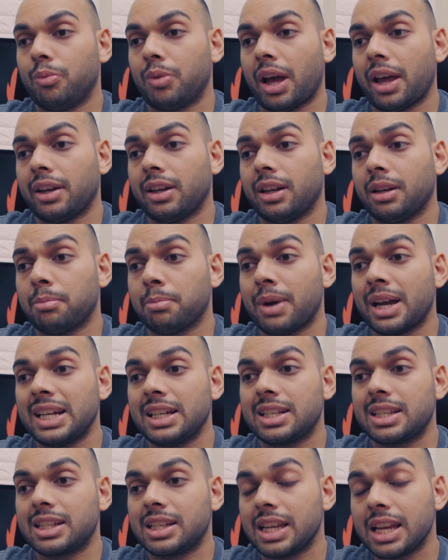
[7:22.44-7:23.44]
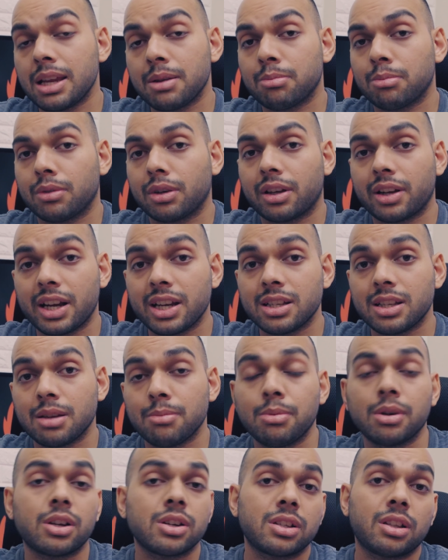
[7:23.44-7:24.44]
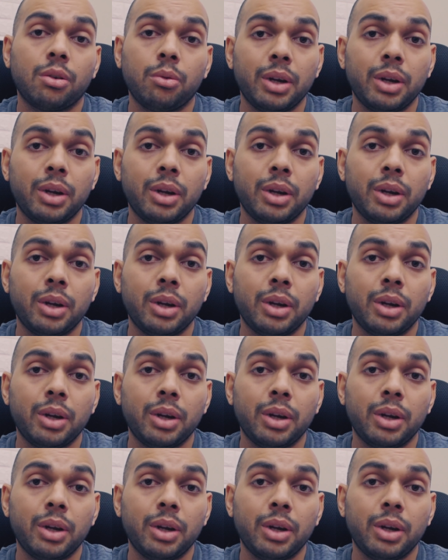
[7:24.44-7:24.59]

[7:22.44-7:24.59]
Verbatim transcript: And it might seem crazy because the